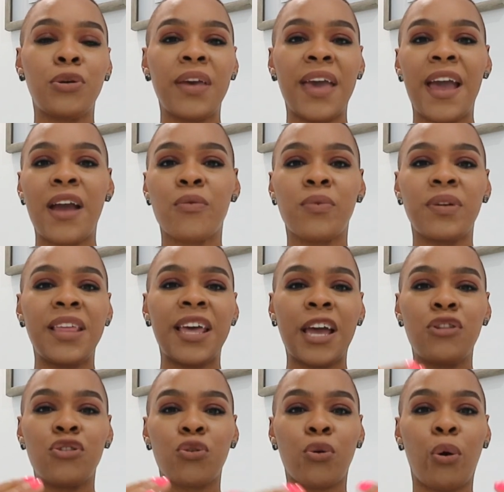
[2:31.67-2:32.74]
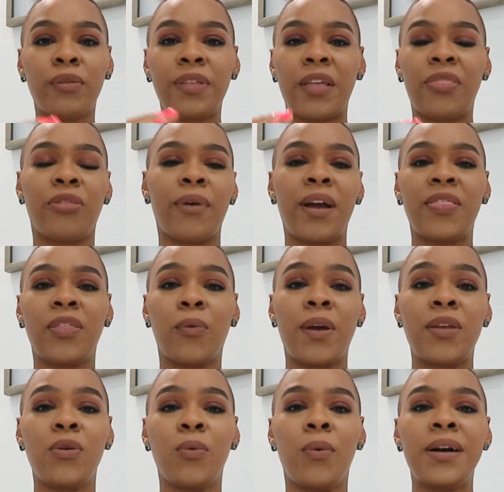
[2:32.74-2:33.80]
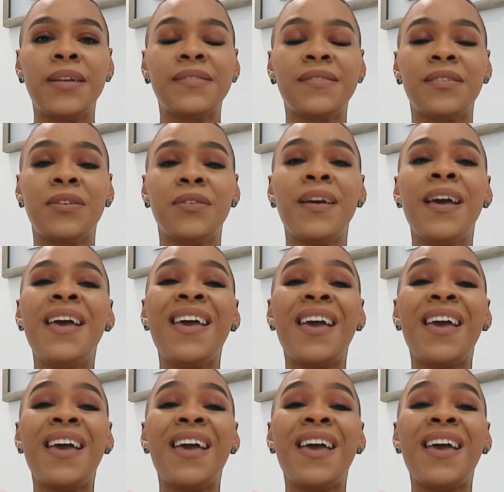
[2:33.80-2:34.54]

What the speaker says: You can't really control that thread the way you want to.